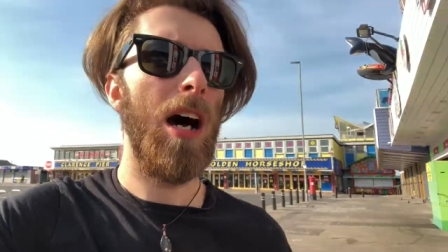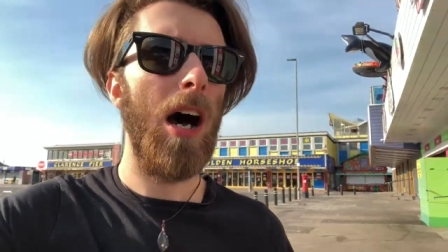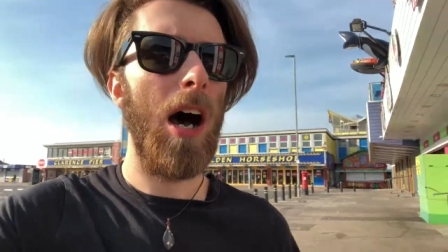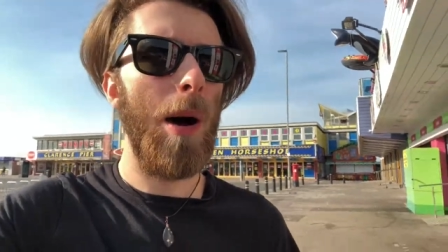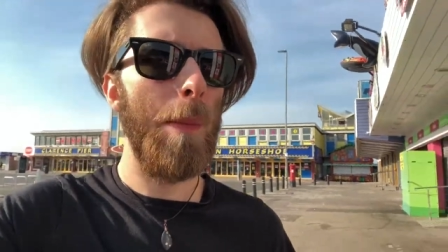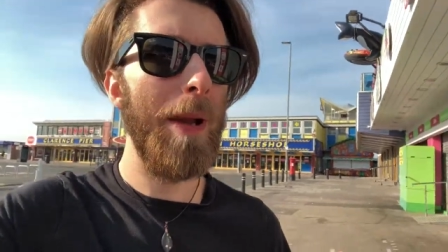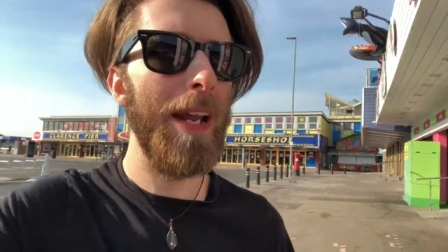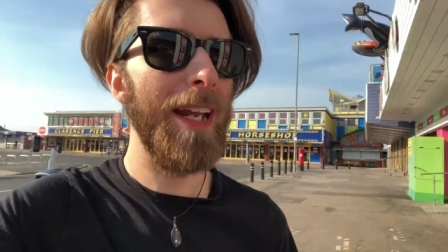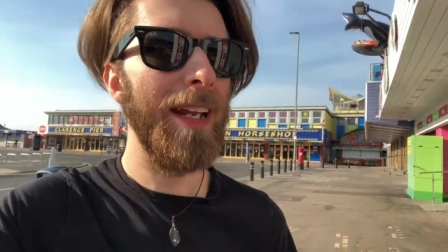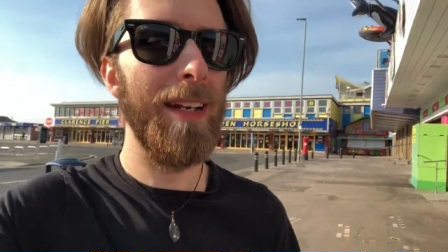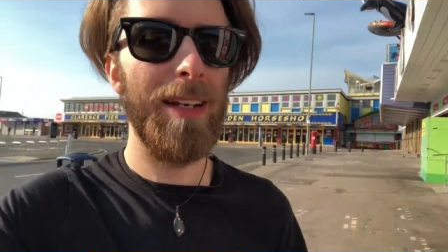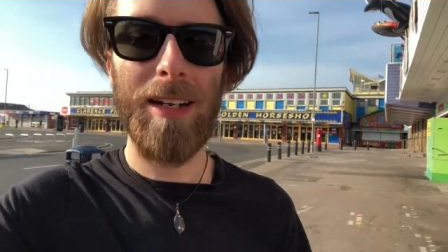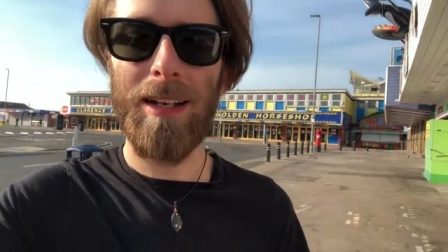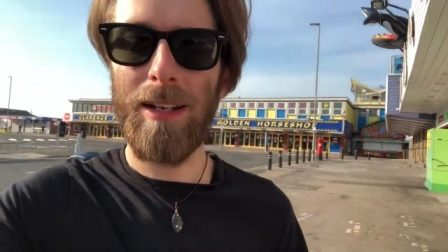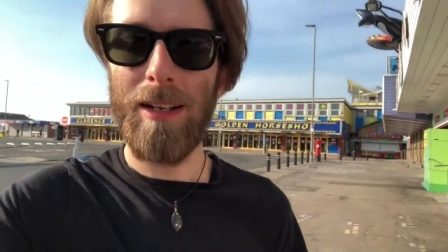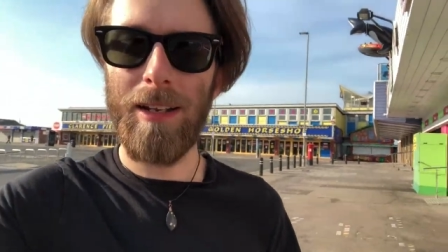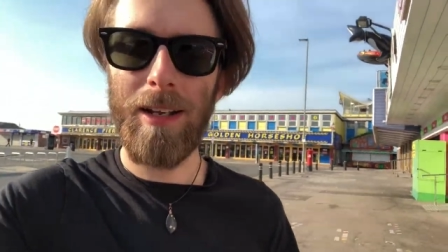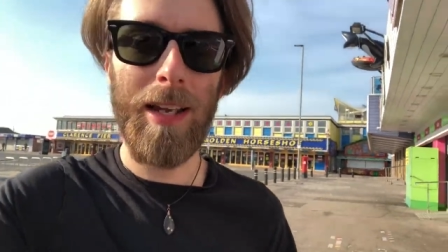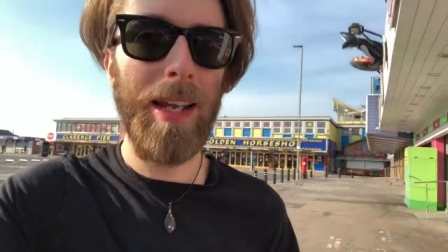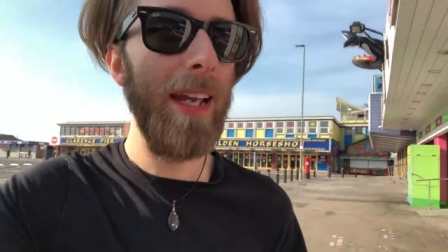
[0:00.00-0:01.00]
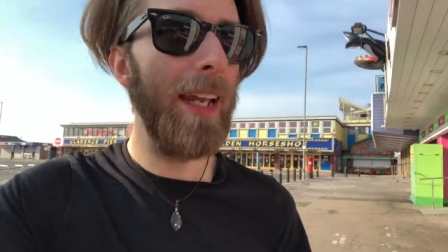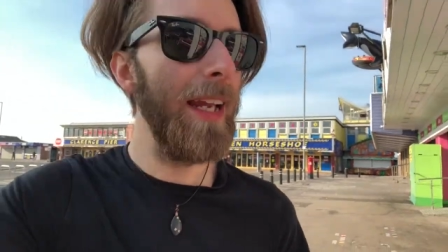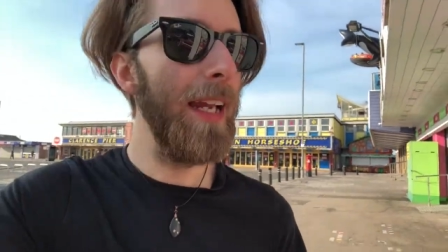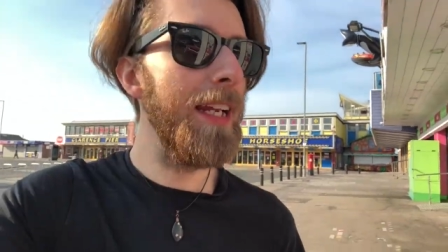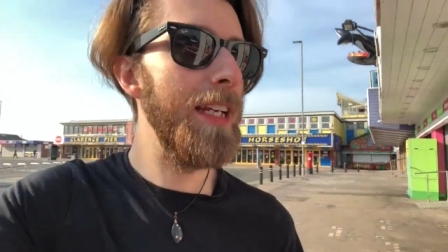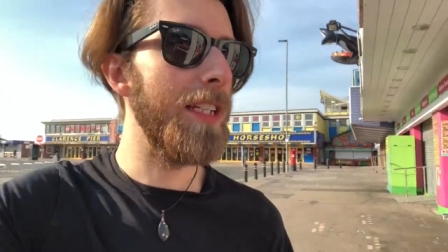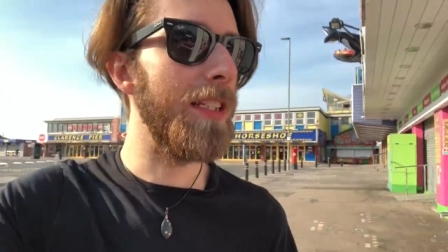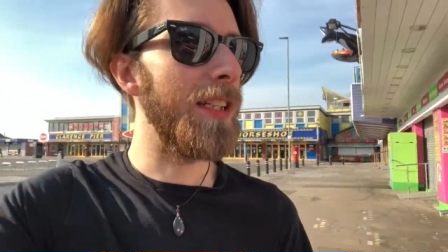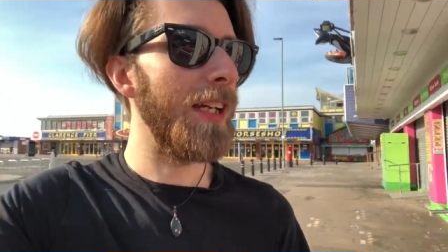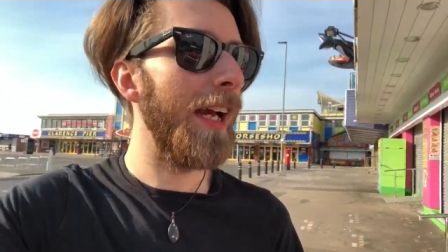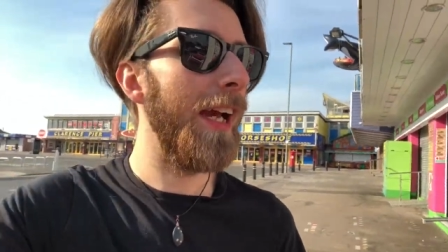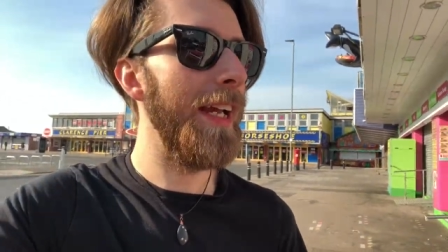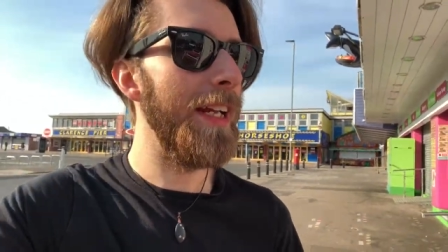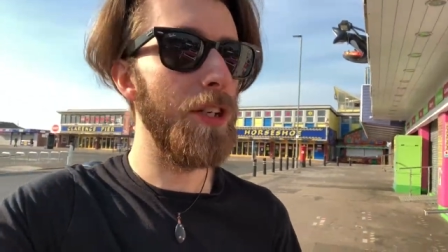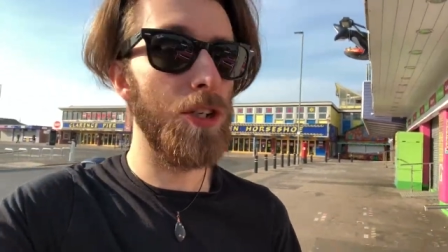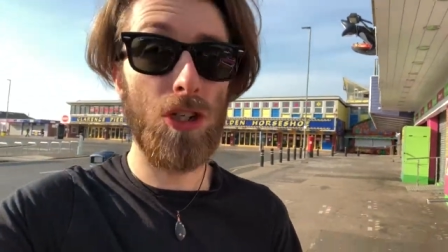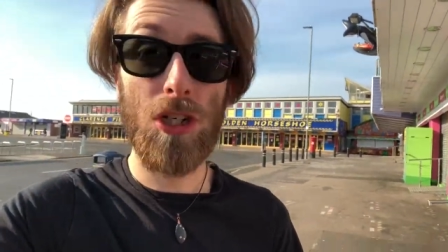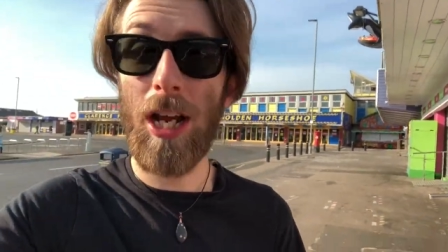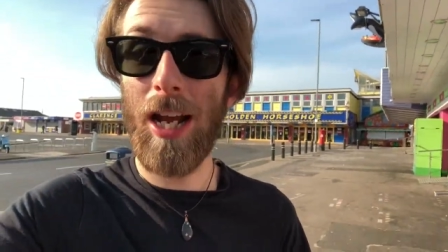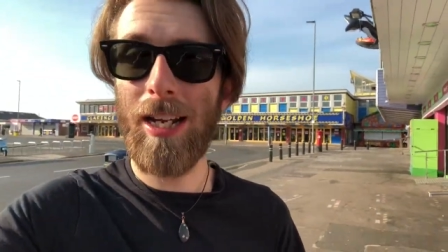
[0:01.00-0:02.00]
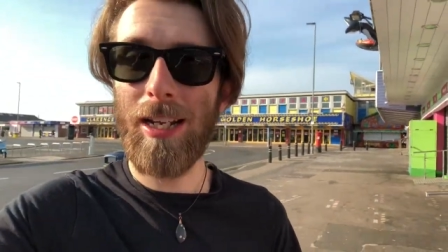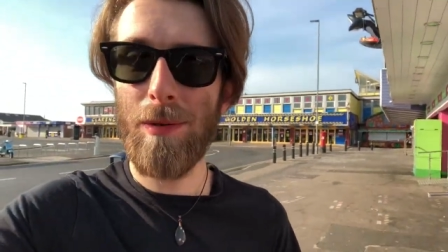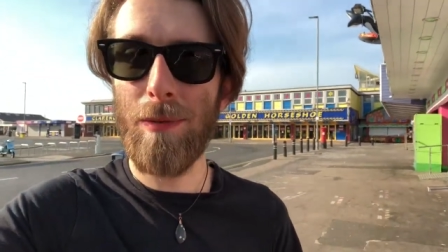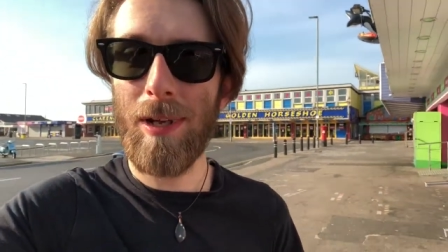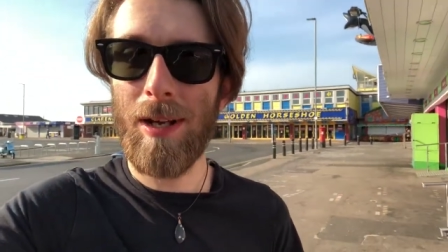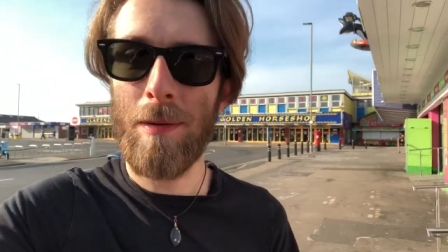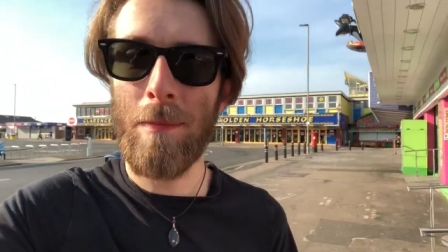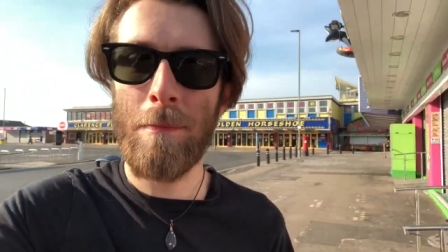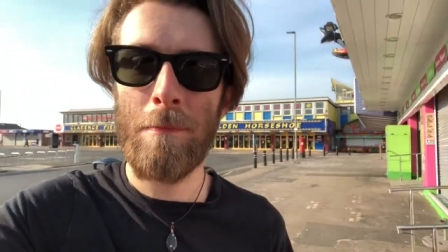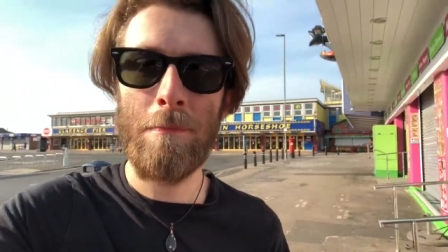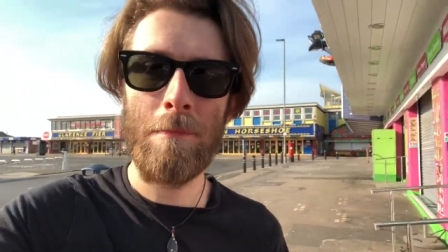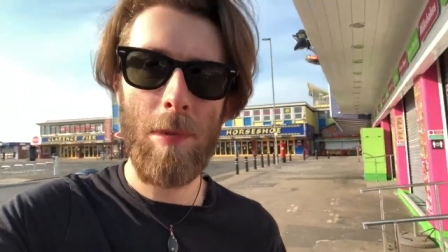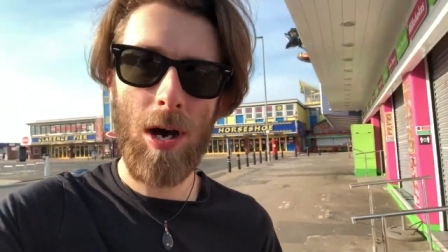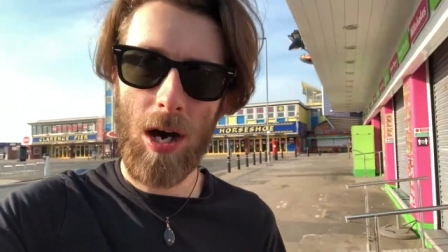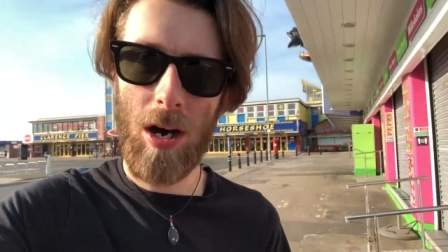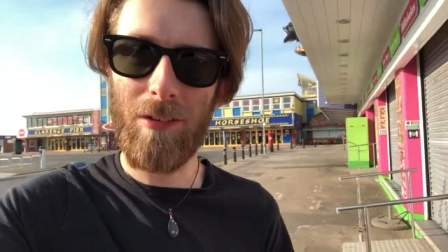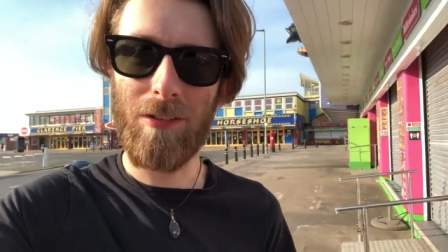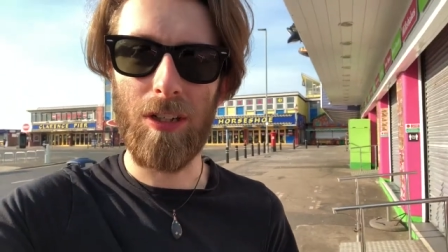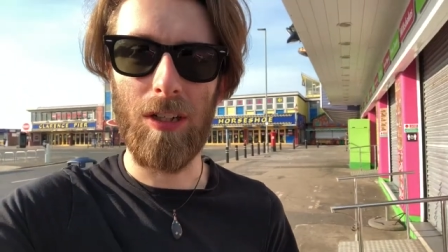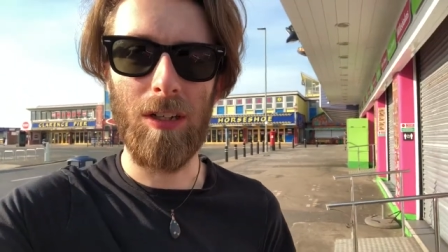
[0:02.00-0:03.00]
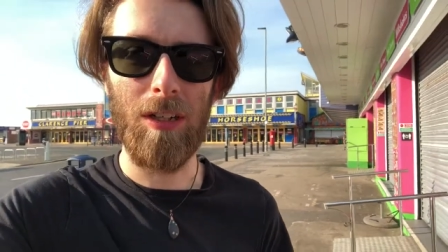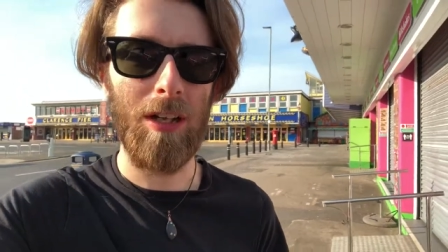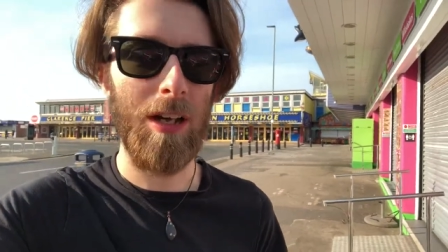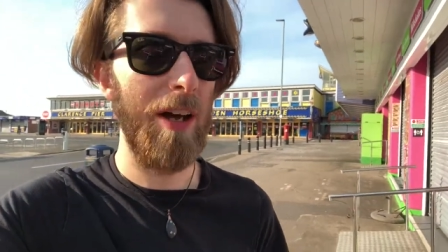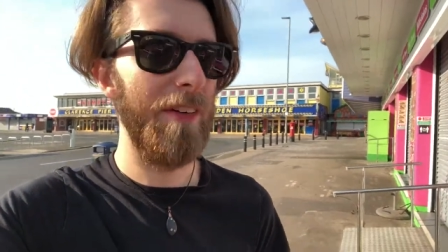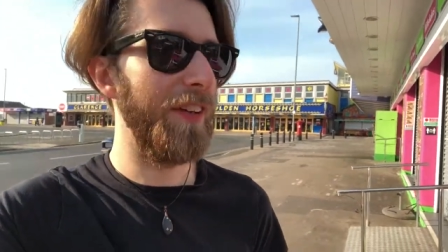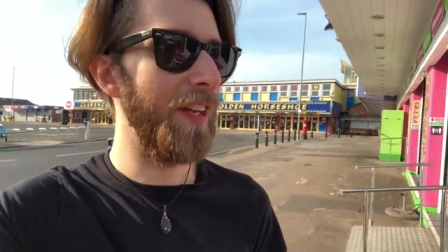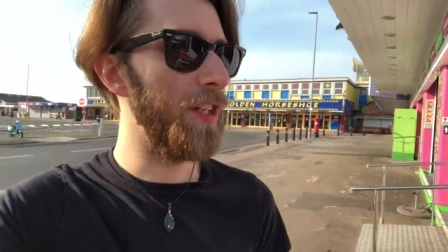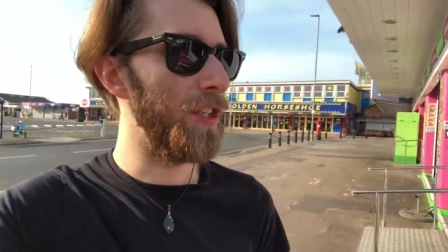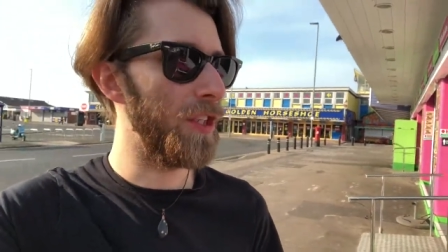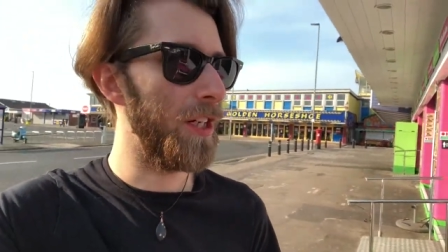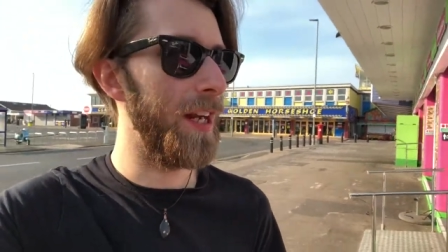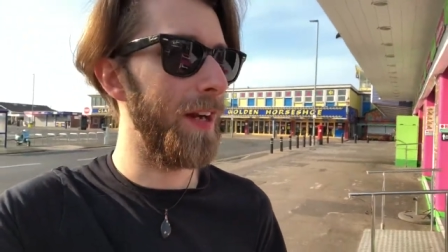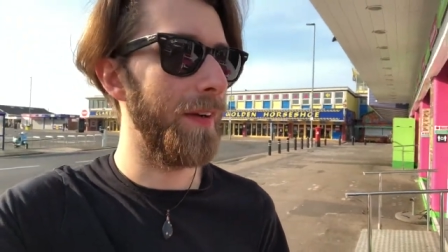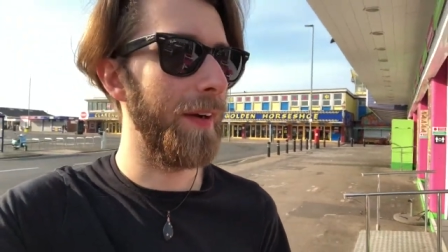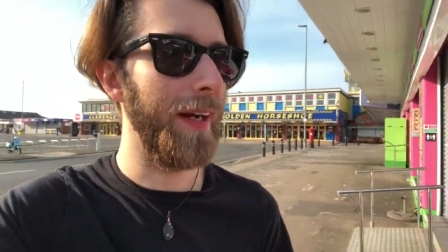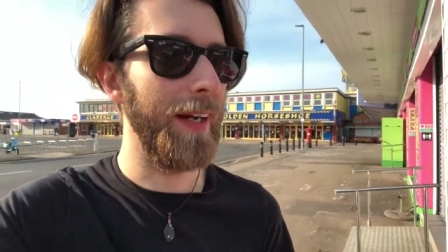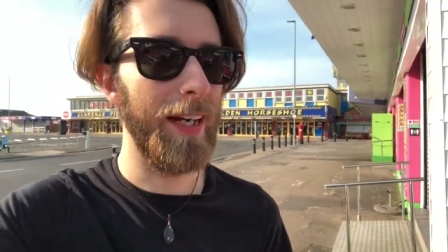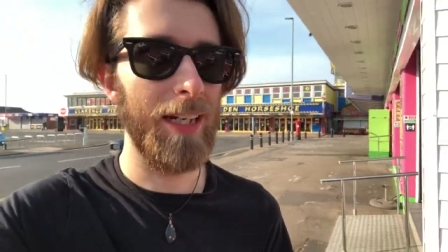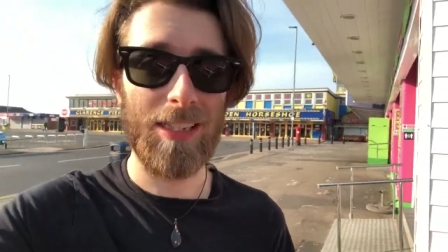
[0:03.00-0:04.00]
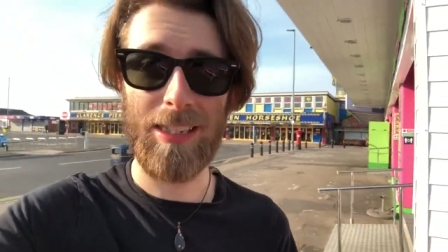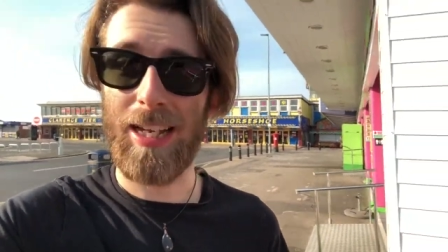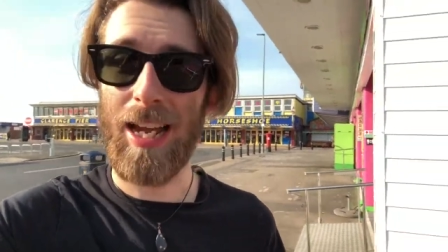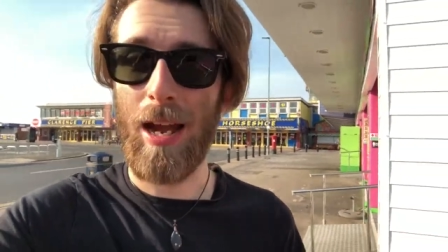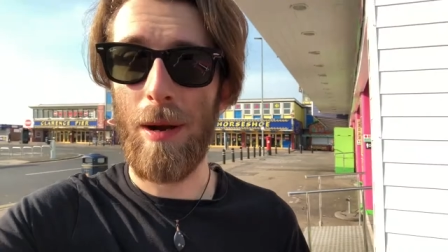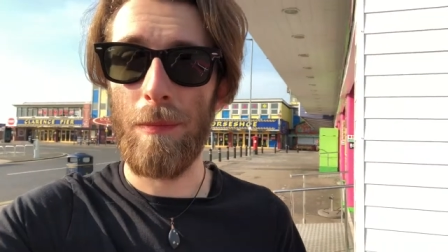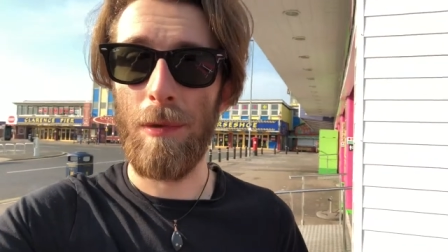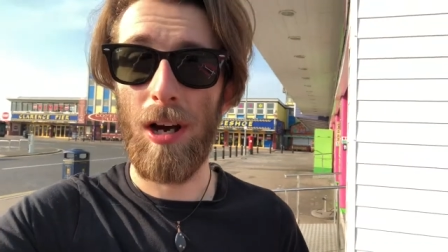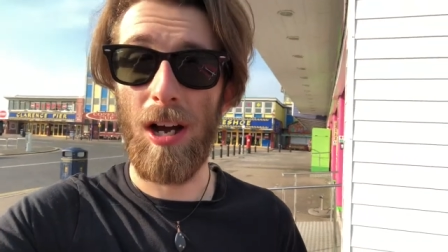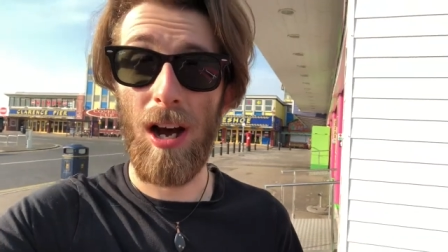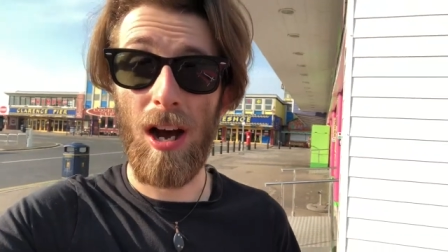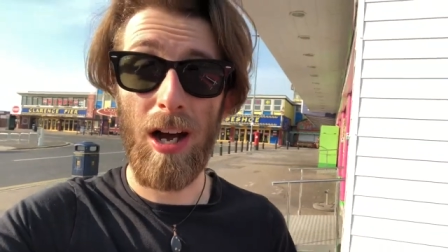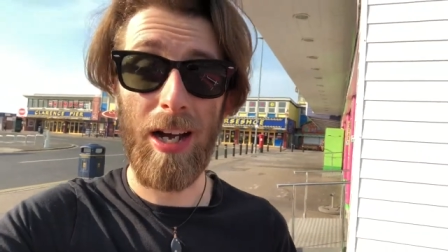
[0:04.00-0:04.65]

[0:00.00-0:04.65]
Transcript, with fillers: I mean, it is a genuine marvel of engineering, this camera.